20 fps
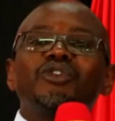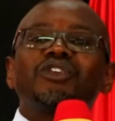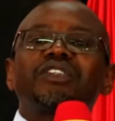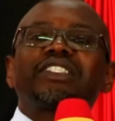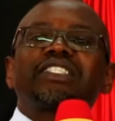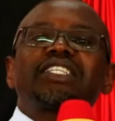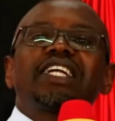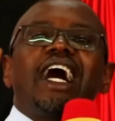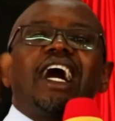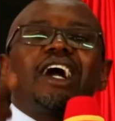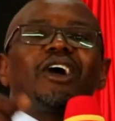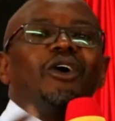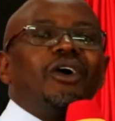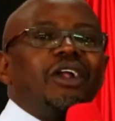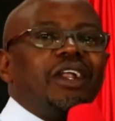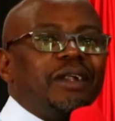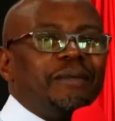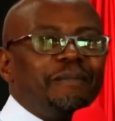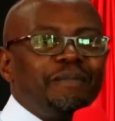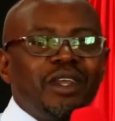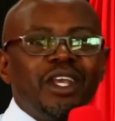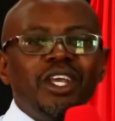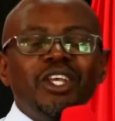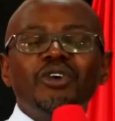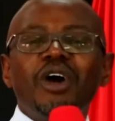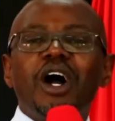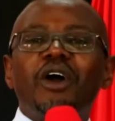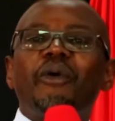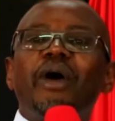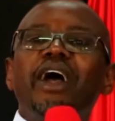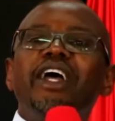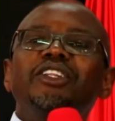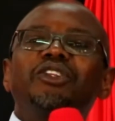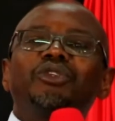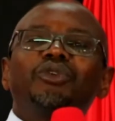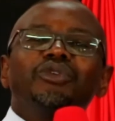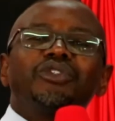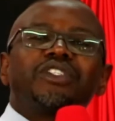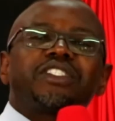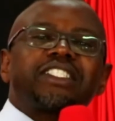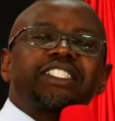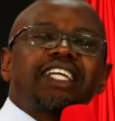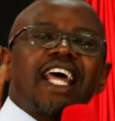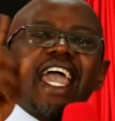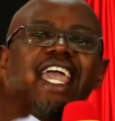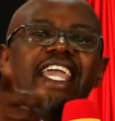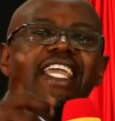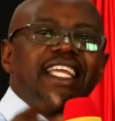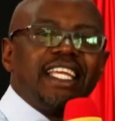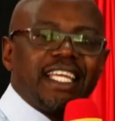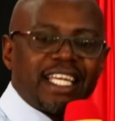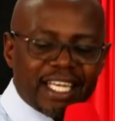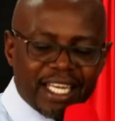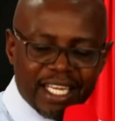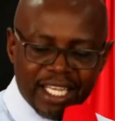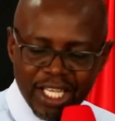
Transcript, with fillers: struggle. You are going to strain.